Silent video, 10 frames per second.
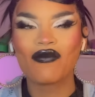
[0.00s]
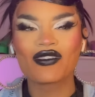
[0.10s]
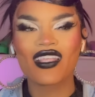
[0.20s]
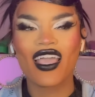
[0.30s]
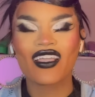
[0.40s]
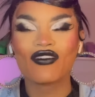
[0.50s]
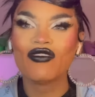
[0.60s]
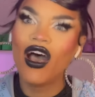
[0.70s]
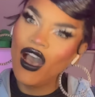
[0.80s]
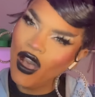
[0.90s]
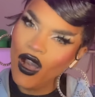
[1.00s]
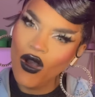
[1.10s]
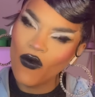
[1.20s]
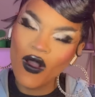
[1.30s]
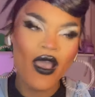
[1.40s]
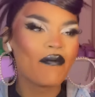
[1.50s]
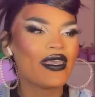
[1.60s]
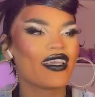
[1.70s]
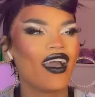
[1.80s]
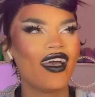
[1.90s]
was like, no,
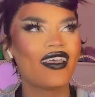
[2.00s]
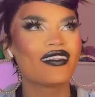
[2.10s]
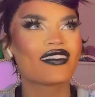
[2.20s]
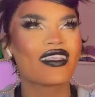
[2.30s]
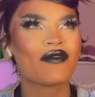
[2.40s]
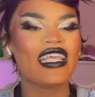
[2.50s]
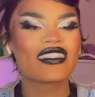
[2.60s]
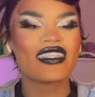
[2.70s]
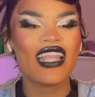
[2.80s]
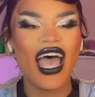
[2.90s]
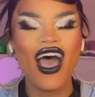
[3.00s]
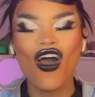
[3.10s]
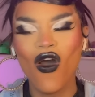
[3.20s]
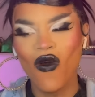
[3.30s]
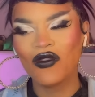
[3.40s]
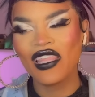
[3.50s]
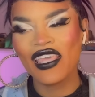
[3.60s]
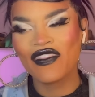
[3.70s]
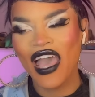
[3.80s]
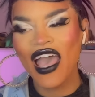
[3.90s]
because it's not
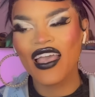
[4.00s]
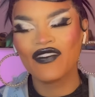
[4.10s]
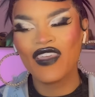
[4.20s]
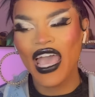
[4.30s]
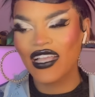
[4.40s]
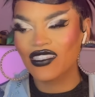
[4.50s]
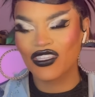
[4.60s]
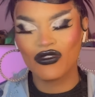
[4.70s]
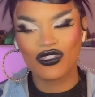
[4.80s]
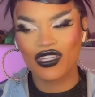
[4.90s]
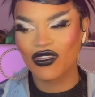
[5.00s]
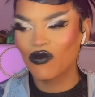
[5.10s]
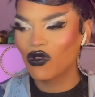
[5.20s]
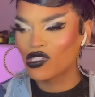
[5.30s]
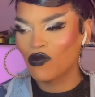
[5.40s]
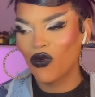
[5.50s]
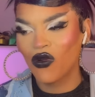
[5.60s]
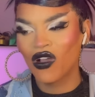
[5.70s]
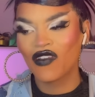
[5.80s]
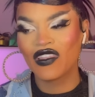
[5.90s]
only that the execution was
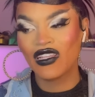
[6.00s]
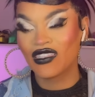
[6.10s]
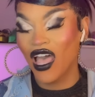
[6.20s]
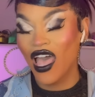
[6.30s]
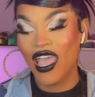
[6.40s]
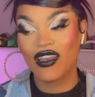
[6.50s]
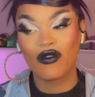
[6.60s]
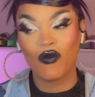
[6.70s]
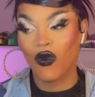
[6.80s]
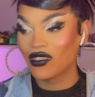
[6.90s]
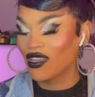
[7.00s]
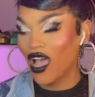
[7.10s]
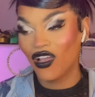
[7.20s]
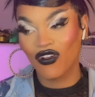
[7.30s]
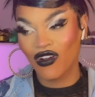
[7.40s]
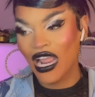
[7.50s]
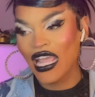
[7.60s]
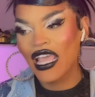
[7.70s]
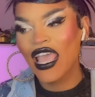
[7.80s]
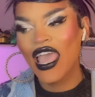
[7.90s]
poor, the design was not
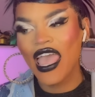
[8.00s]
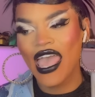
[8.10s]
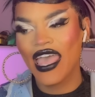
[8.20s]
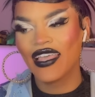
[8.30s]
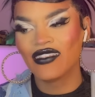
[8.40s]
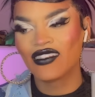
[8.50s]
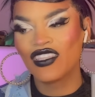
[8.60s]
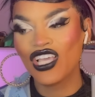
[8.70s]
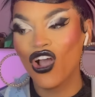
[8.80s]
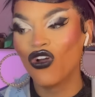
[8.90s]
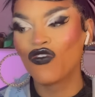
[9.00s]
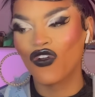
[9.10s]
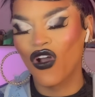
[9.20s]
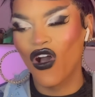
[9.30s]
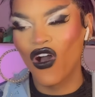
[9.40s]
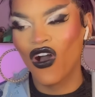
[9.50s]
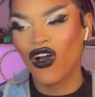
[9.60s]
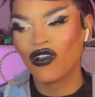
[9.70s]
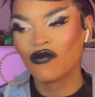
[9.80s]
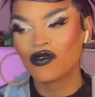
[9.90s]
great, and the
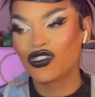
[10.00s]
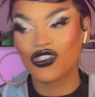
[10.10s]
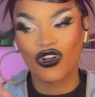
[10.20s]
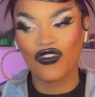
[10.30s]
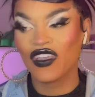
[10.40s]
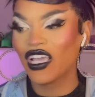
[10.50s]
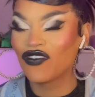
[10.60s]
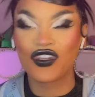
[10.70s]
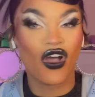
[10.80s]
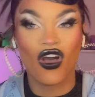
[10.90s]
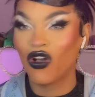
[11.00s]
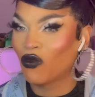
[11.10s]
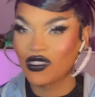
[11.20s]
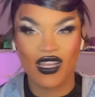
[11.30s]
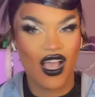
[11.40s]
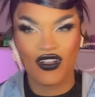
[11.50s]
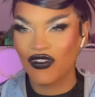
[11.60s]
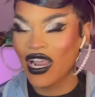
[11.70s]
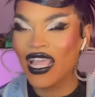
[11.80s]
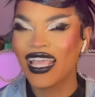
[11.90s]
overall serving of it all was not
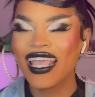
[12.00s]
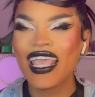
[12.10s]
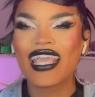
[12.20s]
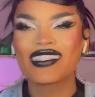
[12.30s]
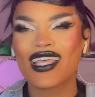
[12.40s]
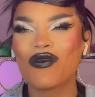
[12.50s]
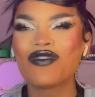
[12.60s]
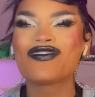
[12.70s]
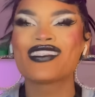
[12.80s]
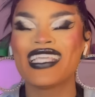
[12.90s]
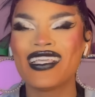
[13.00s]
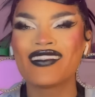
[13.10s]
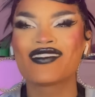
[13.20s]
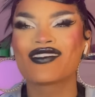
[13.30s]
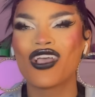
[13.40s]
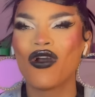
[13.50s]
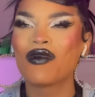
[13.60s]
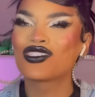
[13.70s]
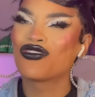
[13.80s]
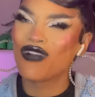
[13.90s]
great. It's that we've seen so
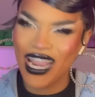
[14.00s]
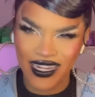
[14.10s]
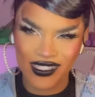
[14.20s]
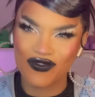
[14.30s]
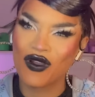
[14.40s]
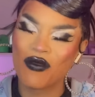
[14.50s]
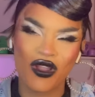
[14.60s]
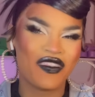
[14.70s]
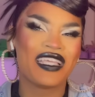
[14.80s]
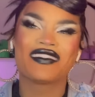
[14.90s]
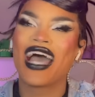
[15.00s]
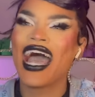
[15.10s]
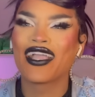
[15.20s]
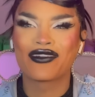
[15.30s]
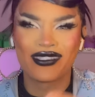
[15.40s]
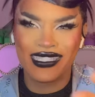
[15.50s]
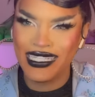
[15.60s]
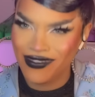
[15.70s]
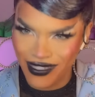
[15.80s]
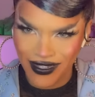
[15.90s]
much greatness from her the entire
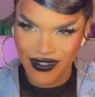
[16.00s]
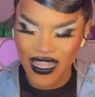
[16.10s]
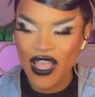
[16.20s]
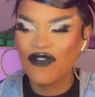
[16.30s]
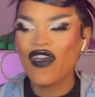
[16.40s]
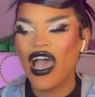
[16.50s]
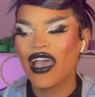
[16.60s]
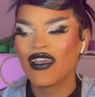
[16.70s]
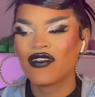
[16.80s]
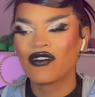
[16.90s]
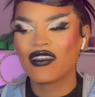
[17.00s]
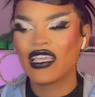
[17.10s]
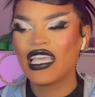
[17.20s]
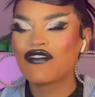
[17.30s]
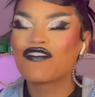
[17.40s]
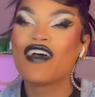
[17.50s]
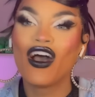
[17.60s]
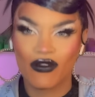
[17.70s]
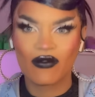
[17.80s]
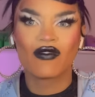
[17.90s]
season that it
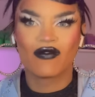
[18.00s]
felt